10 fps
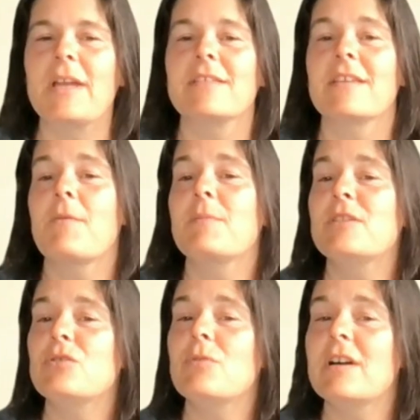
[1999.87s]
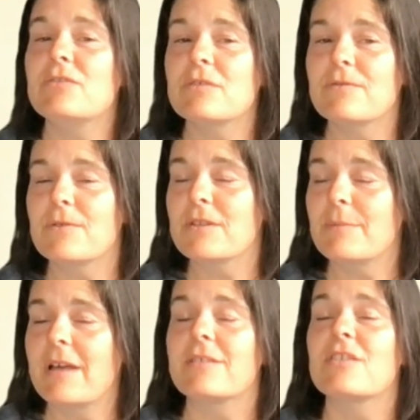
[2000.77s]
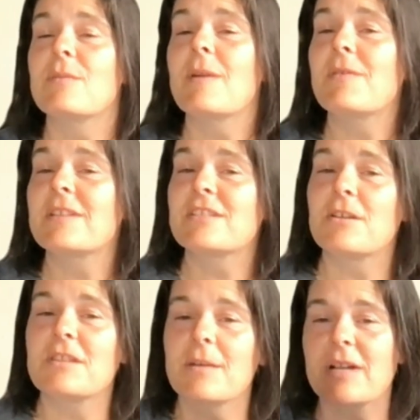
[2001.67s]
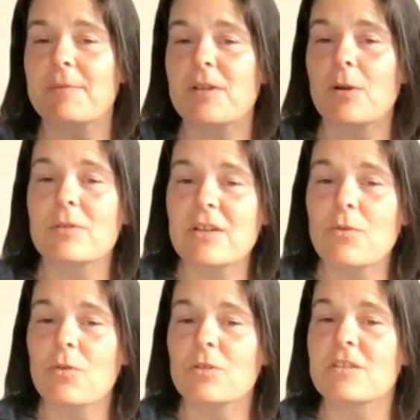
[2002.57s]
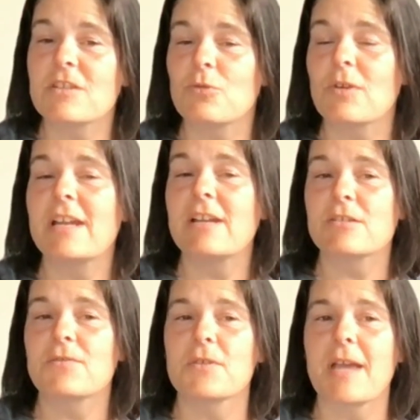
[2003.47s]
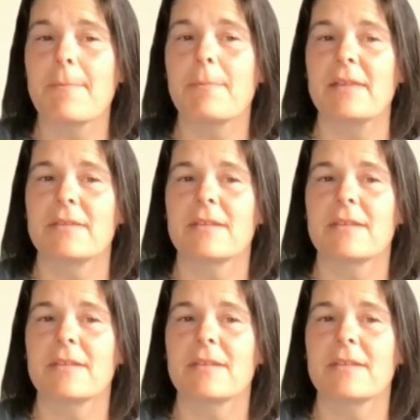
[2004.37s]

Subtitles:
That would be 200 for the month. So you might want to start there, but I would only order the door hangers for that month.